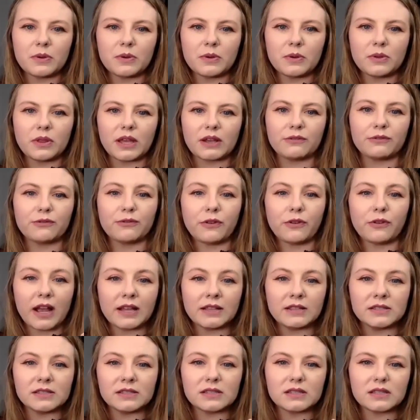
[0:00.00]
like
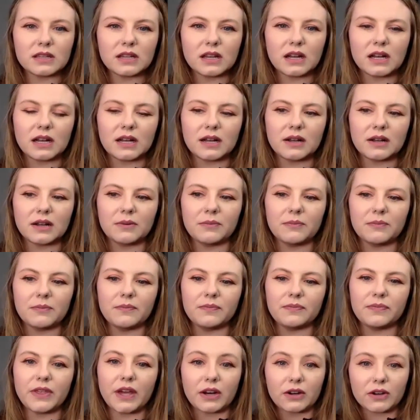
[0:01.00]
friends
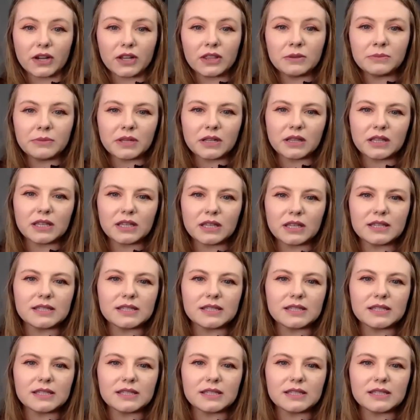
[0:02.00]
that are in the Middle East.